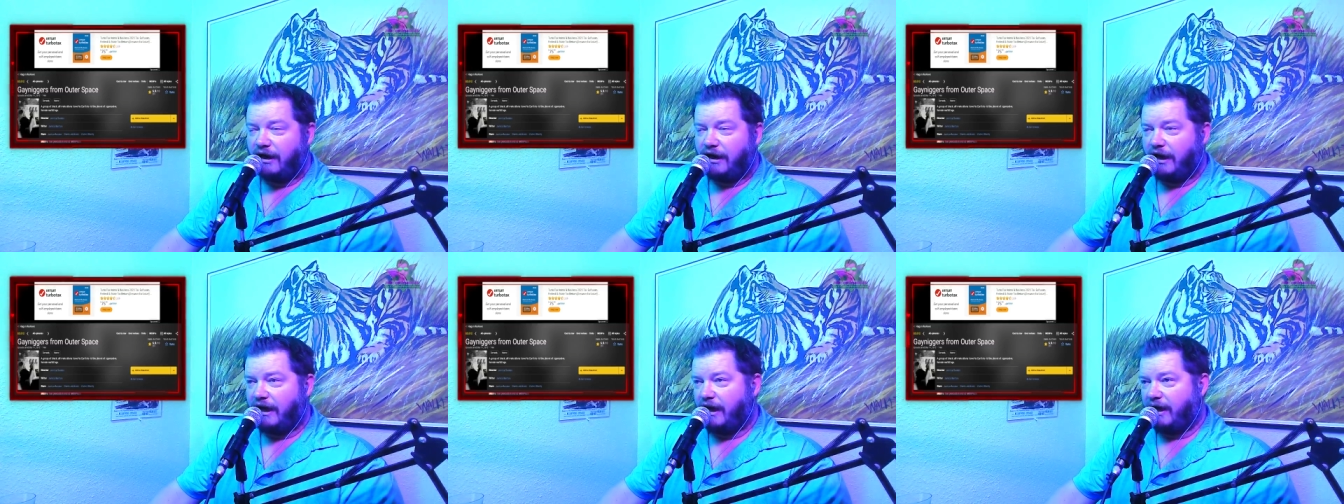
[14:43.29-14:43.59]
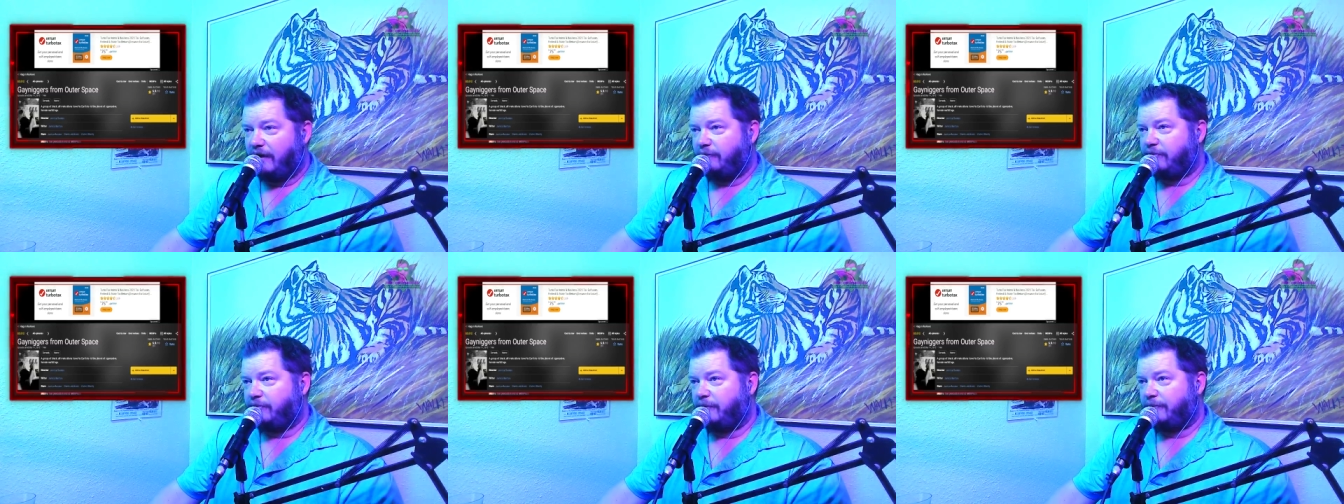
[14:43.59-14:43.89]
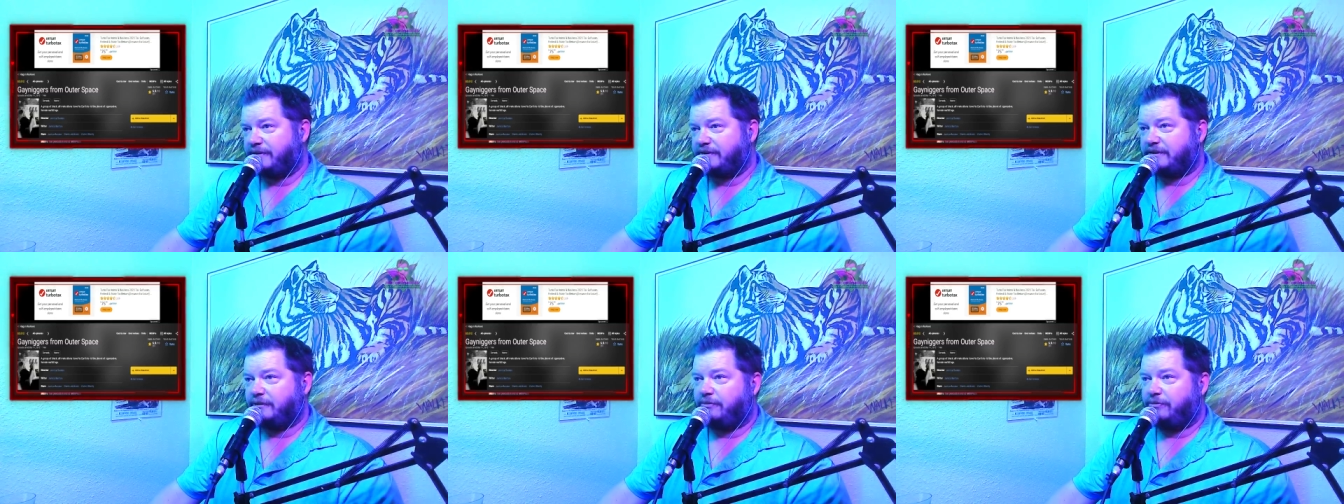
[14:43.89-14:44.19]
and
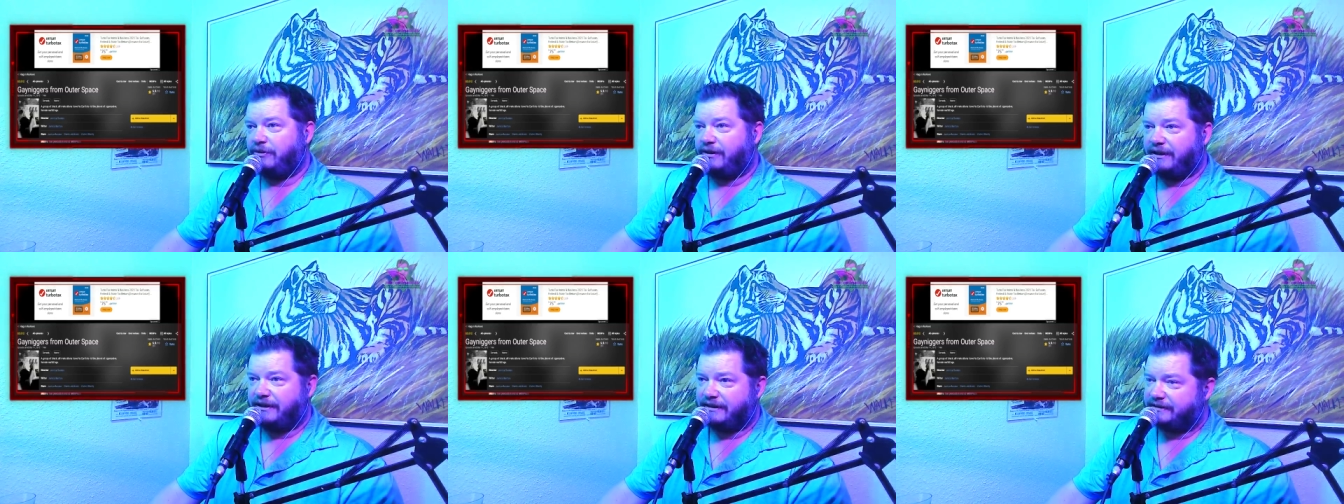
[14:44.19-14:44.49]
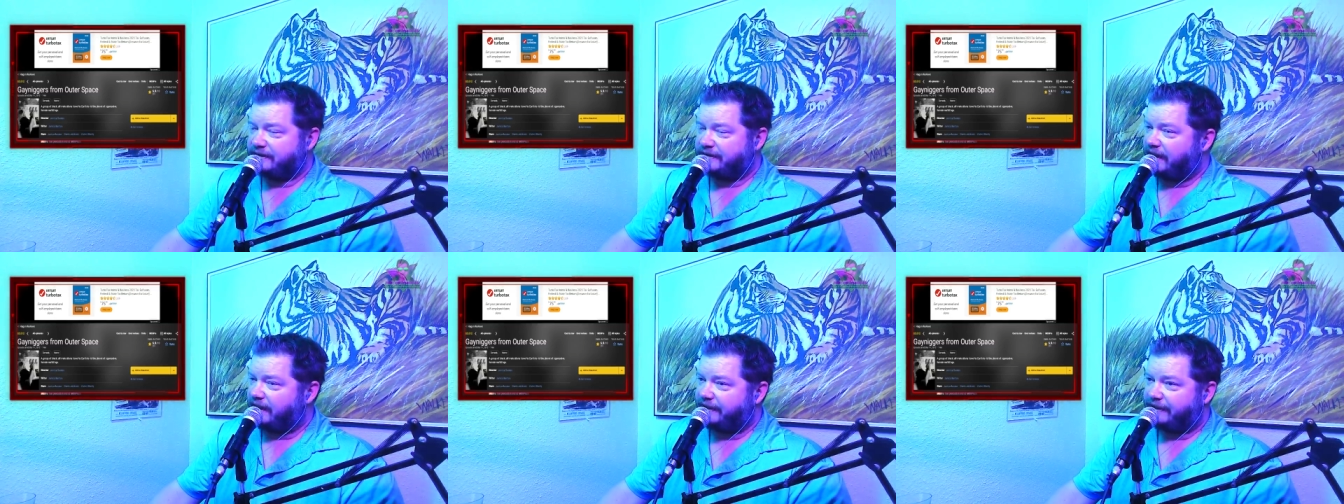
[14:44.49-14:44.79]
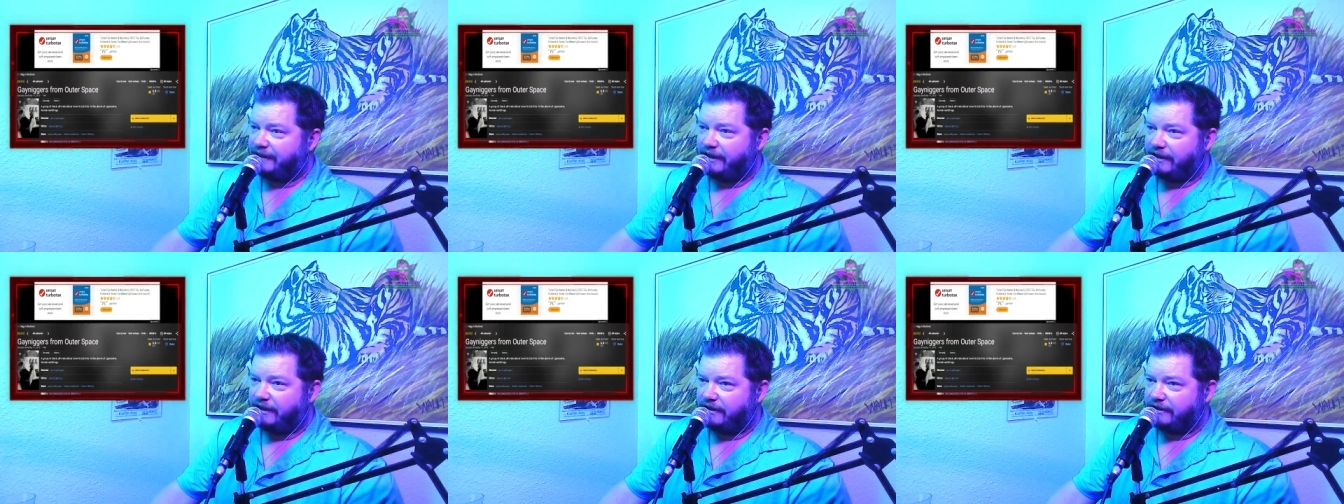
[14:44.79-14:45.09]
purposely putting this
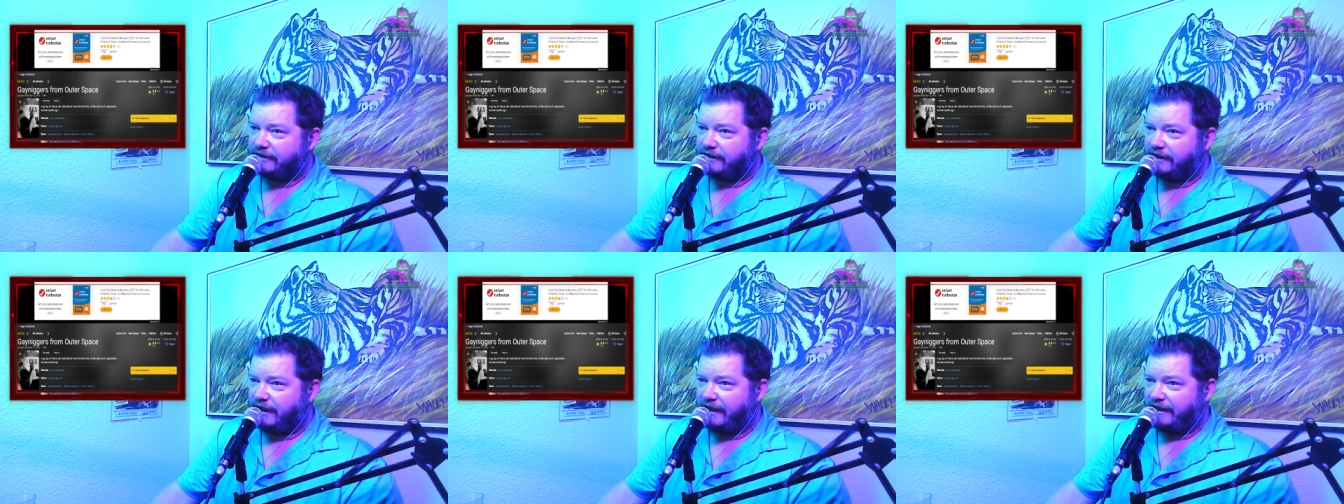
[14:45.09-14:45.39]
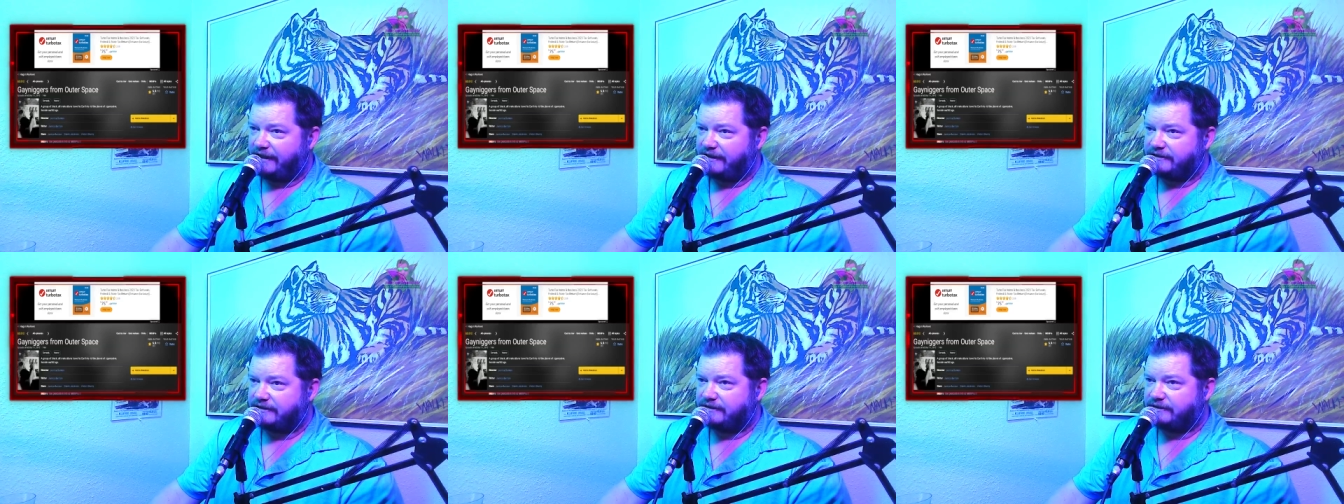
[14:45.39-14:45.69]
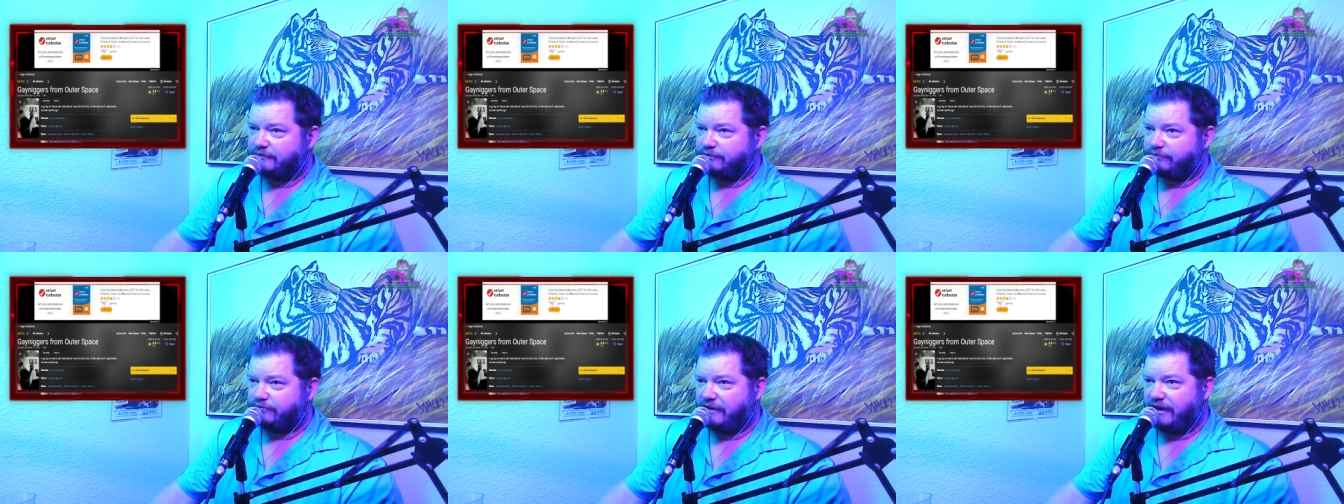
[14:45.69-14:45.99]
out there to like
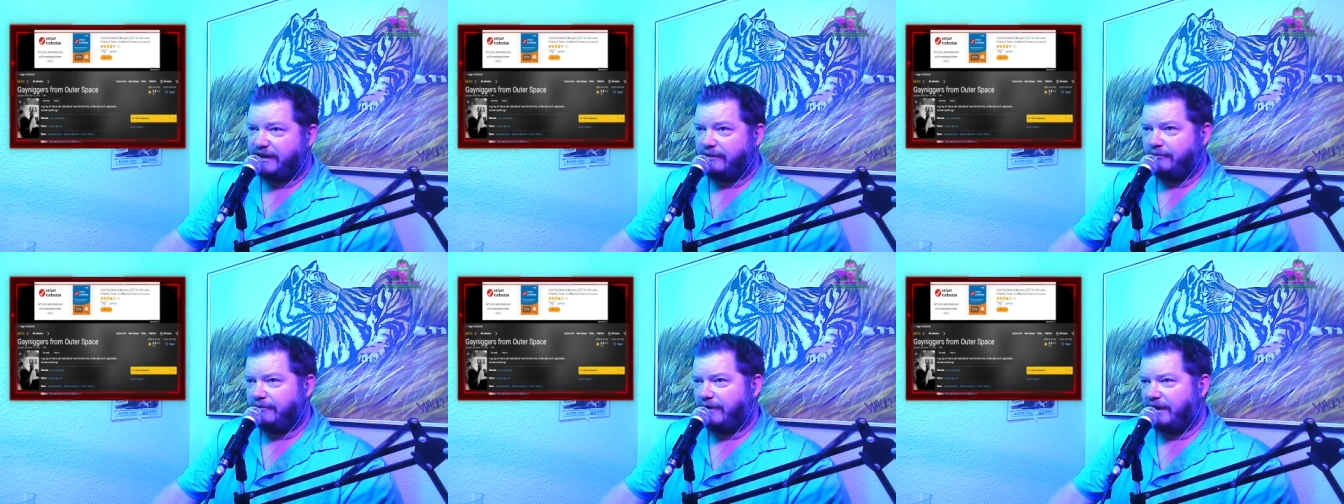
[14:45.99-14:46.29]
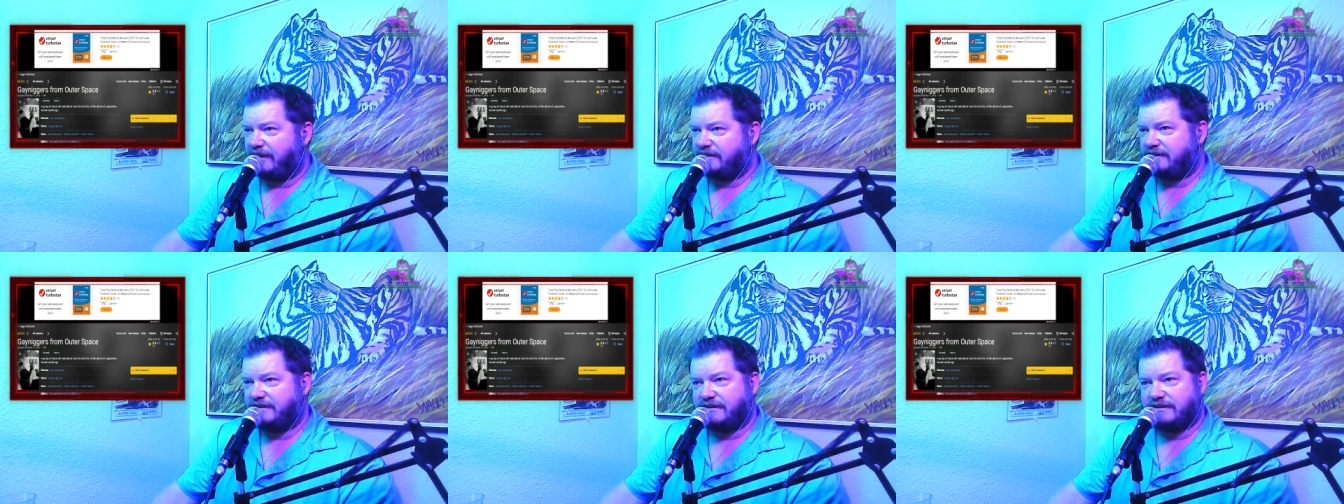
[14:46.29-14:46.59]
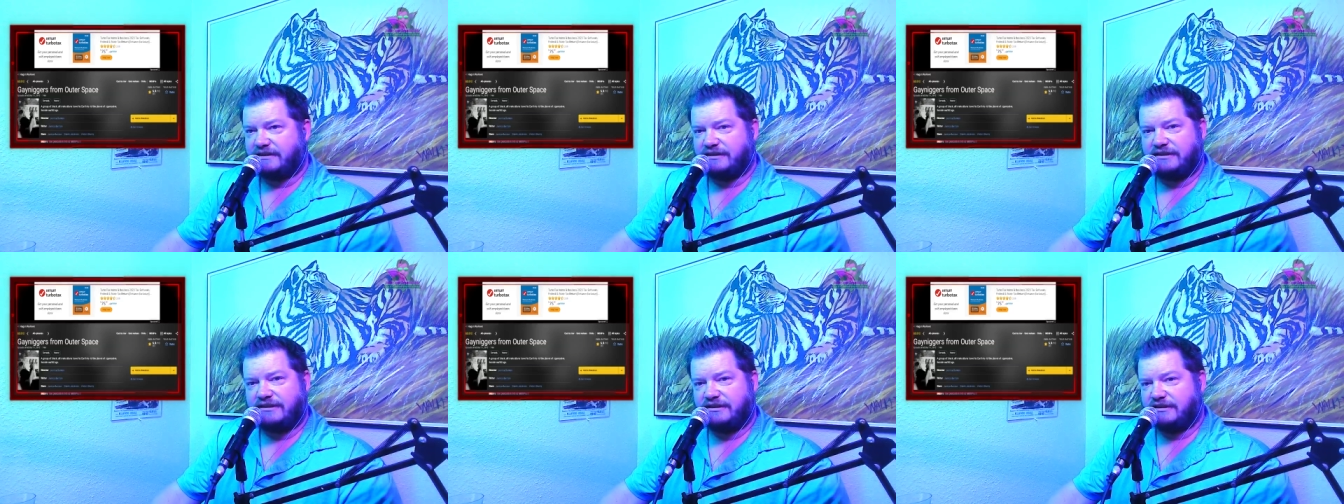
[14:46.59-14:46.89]
spread a
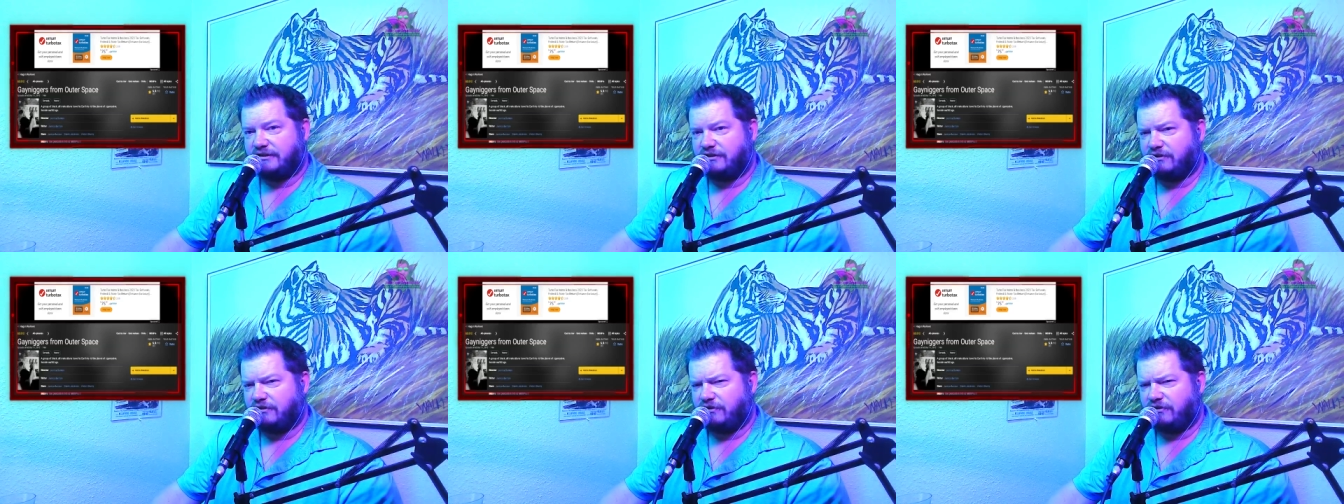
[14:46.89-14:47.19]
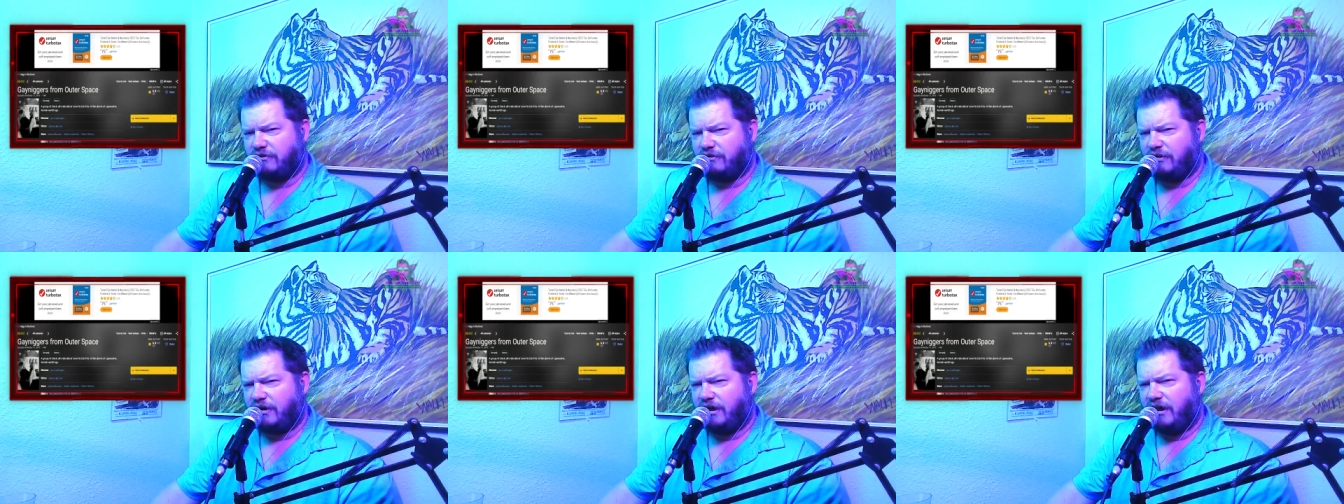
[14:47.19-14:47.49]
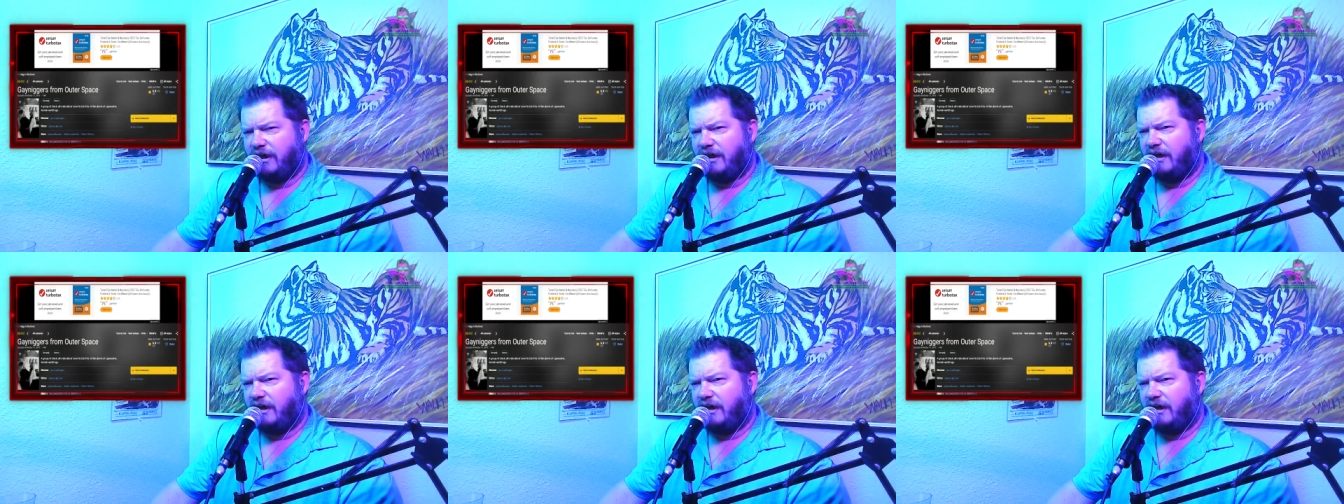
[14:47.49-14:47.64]
message to